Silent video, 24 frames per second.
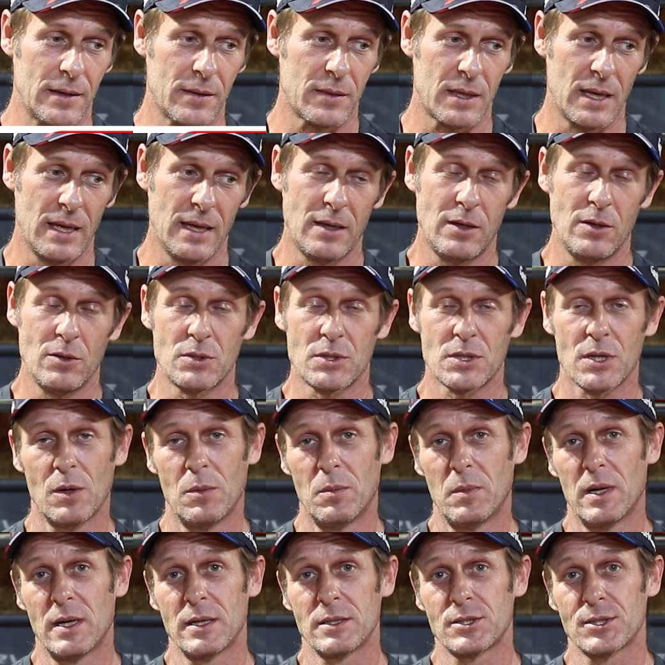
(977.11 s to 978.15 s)
thank you so
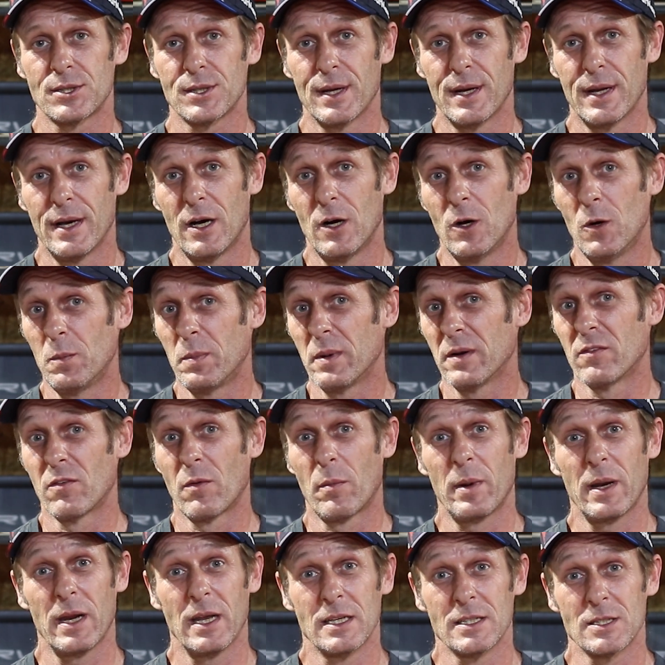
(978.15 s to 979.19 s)
much, and I hope
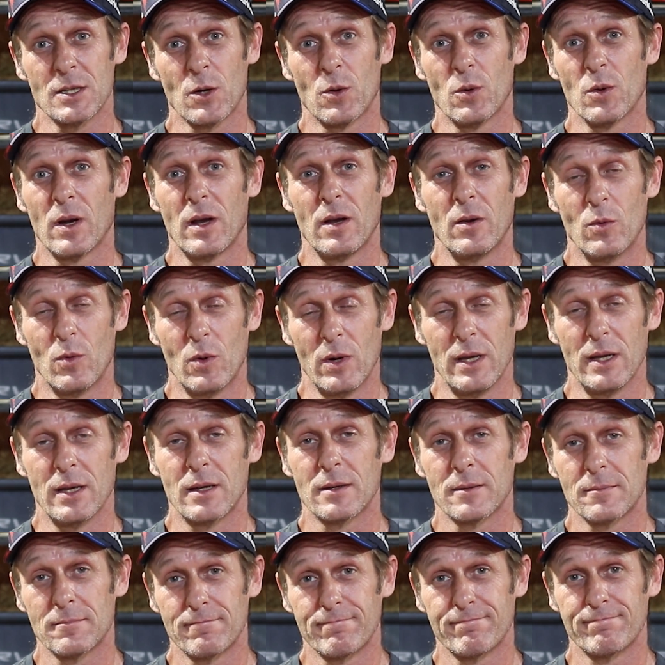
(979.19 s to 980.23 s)
everybody has a great week.